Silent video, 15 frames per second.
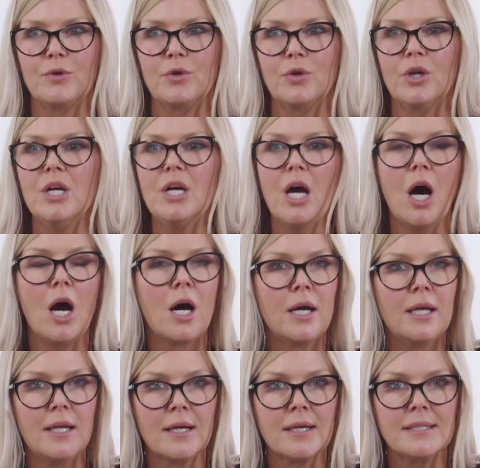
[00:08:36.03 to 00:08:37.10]
for
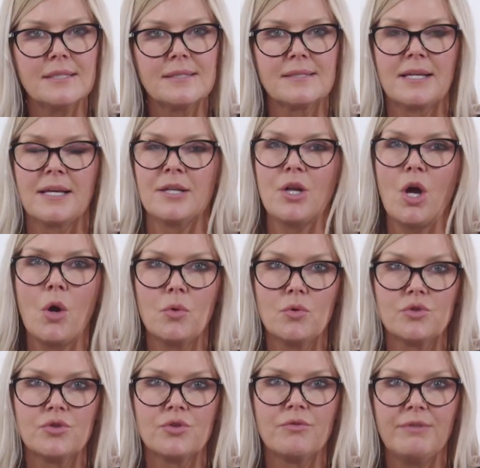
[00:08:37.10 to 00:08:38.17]
highlights and
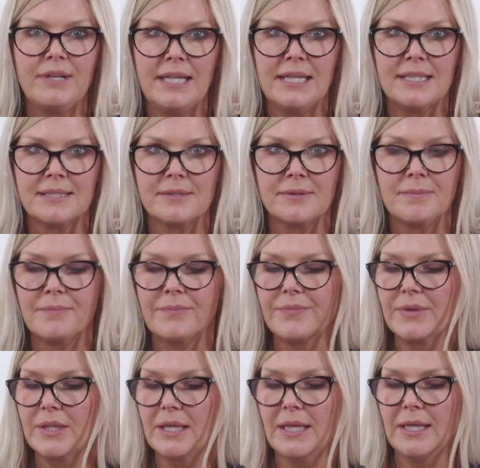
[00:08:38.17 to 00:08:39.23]
ultra realism.
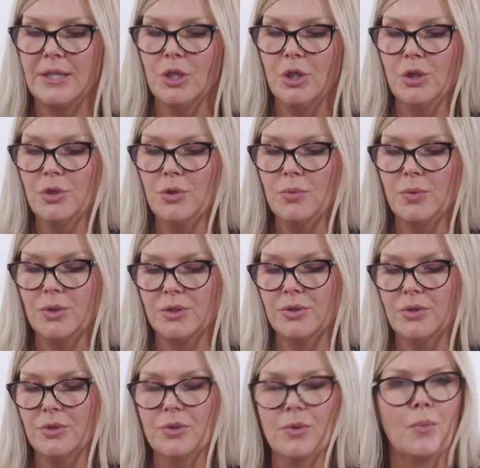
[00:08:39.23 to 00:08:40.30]
And who
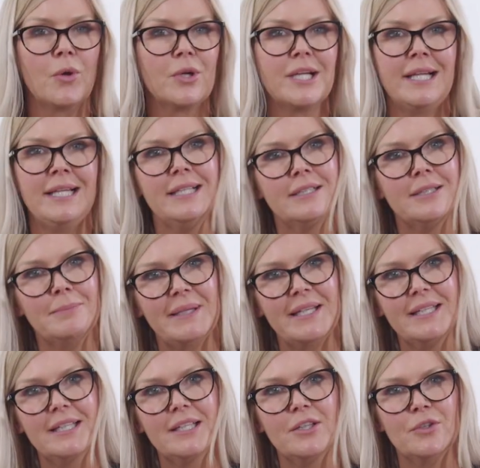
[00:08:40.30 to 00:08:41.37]
wouldn't want a little
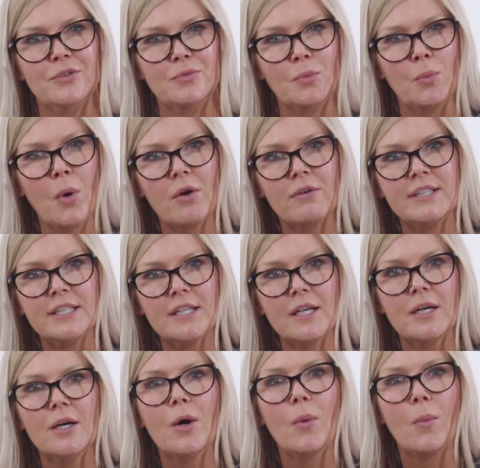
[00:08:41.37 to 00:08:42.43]
bit of
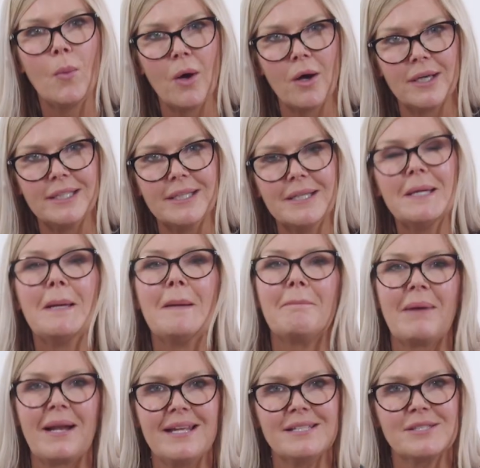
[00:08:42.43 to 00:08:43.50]
Warrior White
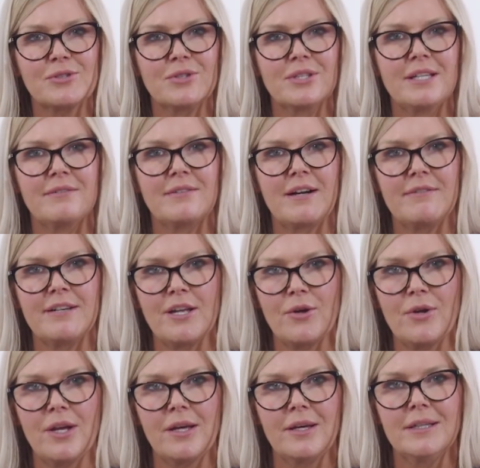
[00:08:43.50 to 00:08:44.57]
placed on their
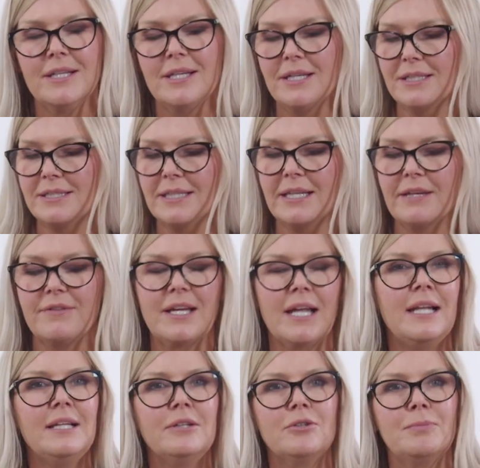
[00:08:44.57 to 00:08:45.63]
areola to give it
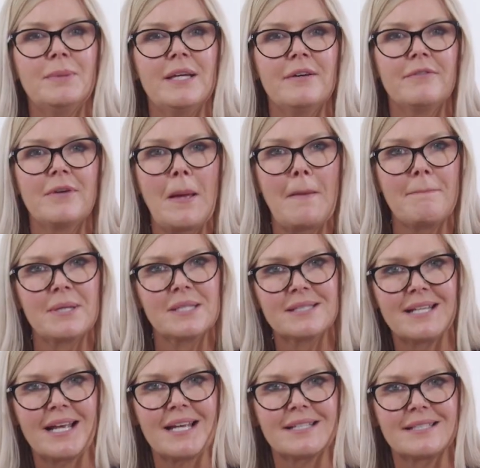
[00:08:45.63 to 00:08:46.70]
a little bit of
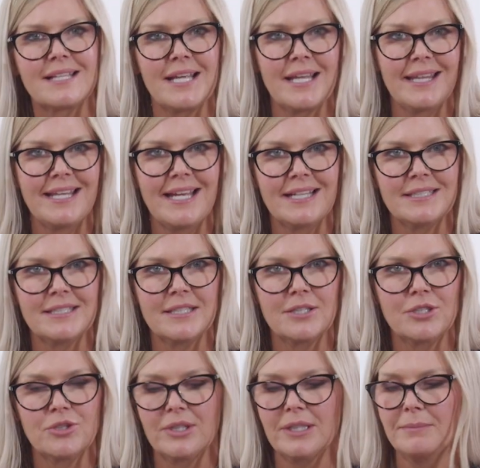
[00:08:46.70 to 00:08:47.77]
pizzazz at the end of
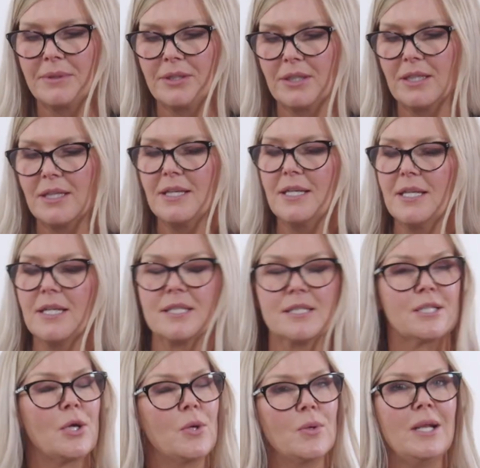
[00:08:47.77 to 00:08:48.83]
the treatment?
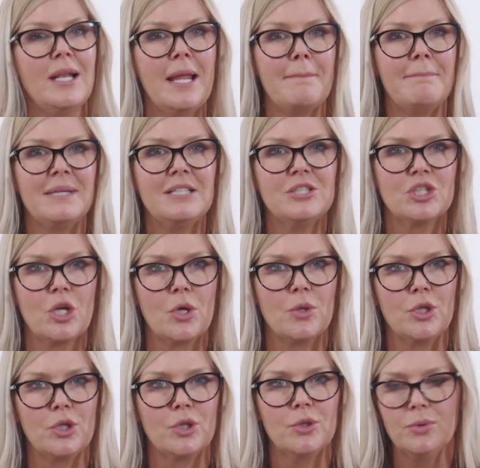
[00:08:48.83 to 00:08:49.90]
So let me show
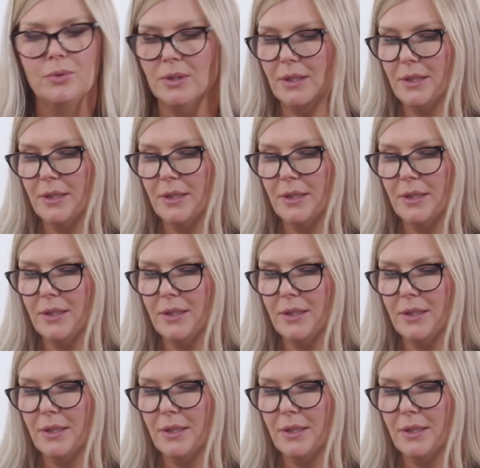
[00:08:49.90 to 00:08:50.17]
you